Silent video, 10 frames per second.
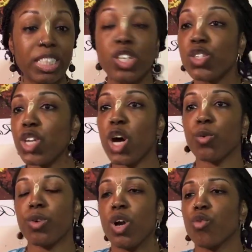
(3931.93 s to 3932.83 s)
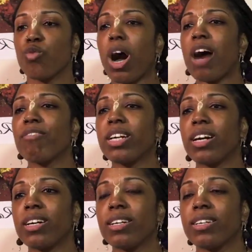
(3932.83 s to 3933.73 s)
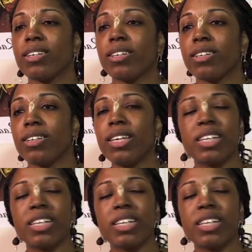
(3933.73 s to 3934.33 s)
So Ravana, he